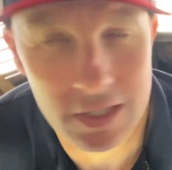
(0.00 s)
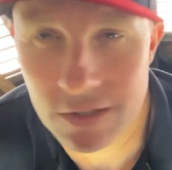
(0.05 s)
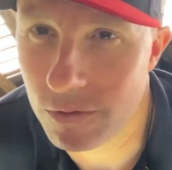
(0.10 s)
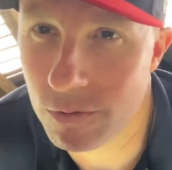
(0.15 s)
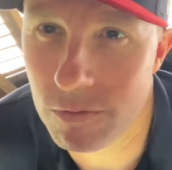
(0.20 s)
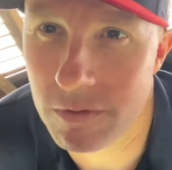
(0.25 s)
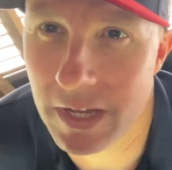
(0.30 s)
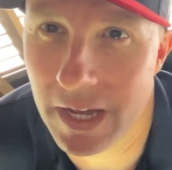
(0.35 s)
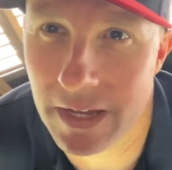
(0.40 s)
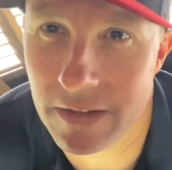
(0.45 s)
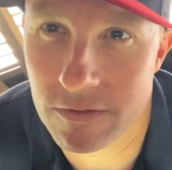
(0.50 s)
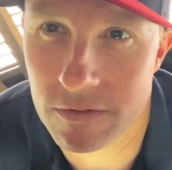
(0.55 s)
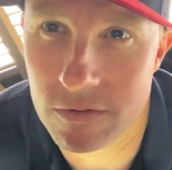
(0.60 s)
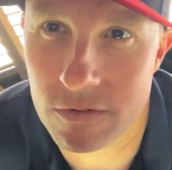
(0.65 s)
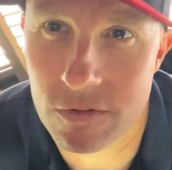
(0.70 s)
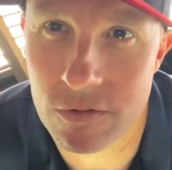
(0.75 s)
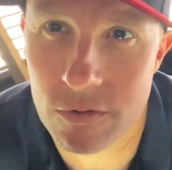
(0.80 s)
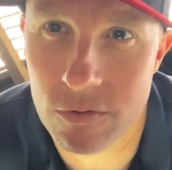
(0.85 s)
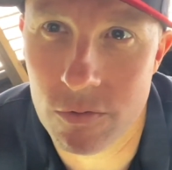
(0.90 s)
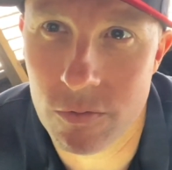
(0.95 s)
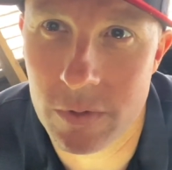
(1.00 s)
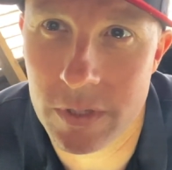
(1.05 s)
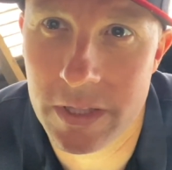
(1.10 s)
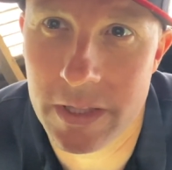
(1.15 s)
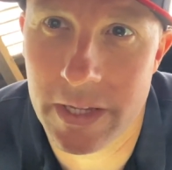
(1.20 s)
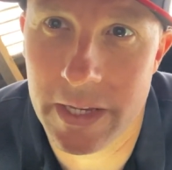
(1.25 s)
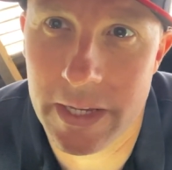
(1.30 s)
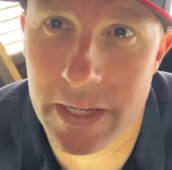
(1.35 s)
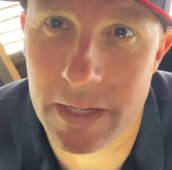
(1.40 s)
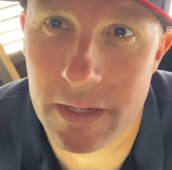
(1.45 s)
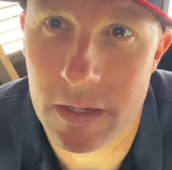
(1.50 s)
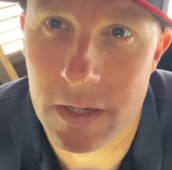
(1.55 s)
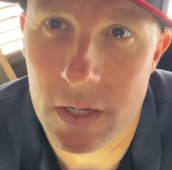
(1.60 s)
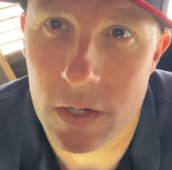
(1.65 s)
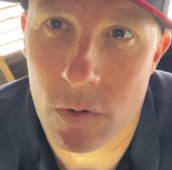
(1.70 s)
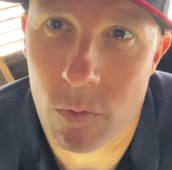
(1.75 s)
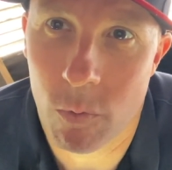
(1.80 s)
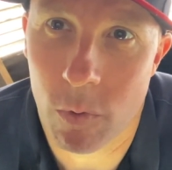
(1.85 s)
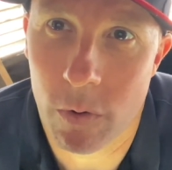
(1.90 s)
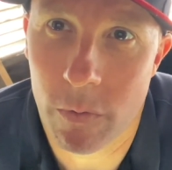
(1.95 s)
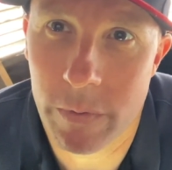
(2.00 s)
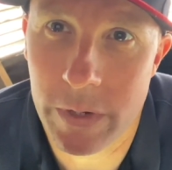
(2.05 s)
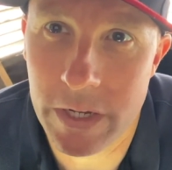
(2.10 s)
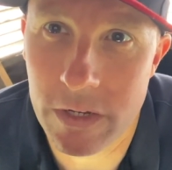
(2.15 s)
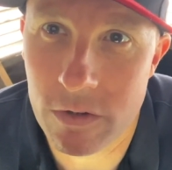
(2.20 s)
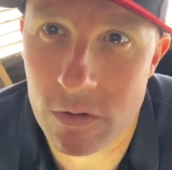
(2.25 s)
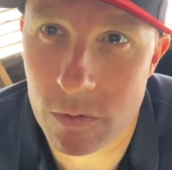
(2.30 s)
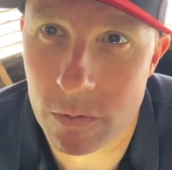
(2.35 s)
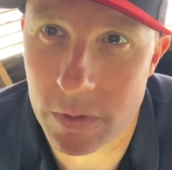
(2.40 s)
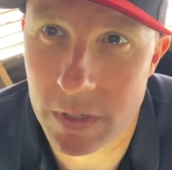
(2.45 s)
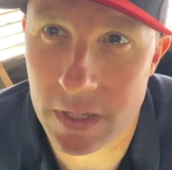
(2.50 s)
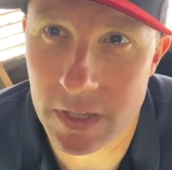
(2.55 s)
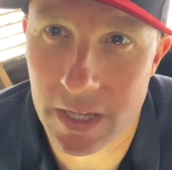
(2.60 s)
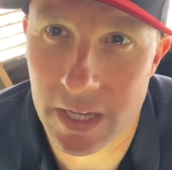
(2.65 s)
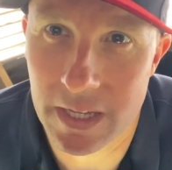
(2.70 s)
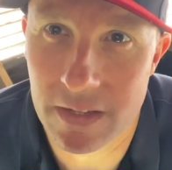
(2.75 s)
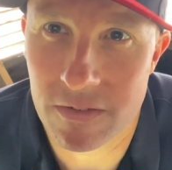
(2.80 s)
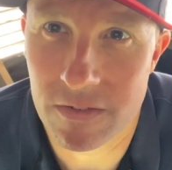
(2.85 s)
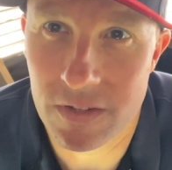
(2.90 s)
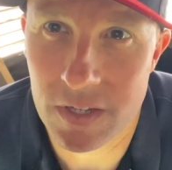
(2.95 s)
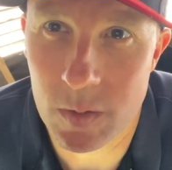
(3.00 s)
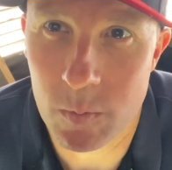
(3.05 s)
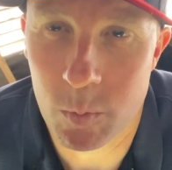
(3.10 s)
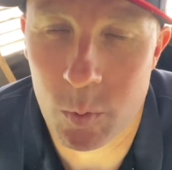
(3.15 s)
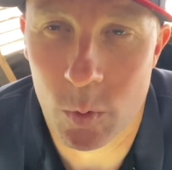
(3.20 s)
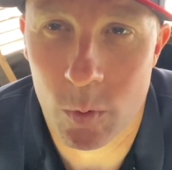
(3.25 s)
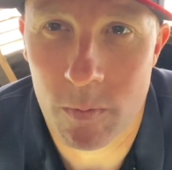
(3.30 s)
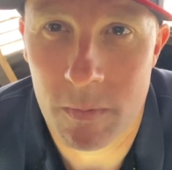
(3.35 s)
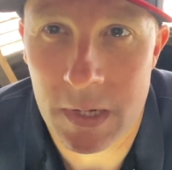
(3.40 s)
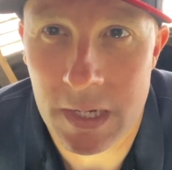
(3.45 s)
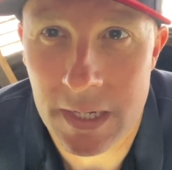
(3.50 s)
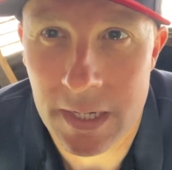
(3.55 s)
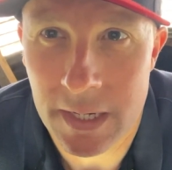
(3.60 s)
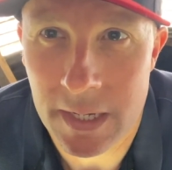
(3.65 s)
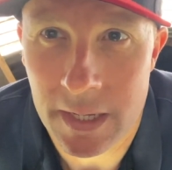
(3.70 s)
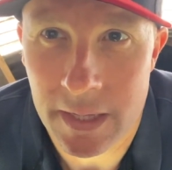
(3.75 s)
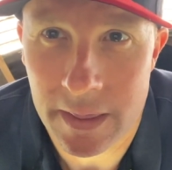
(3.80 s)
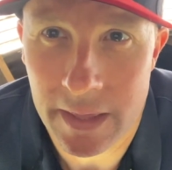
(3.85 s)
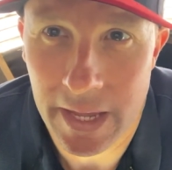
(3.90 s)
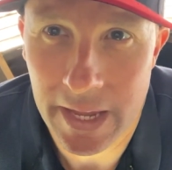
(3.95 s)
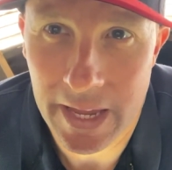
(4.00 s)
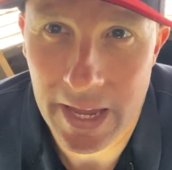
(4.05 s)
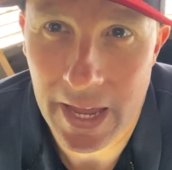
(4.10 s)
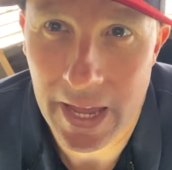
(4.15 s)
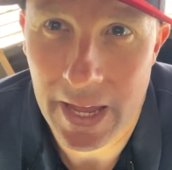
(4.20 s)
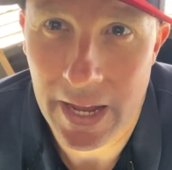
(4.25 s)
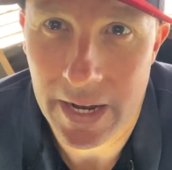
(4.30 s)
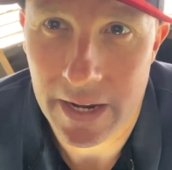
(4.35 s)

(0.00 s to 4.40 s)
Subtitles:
2002, when they were redoing that steeple, they had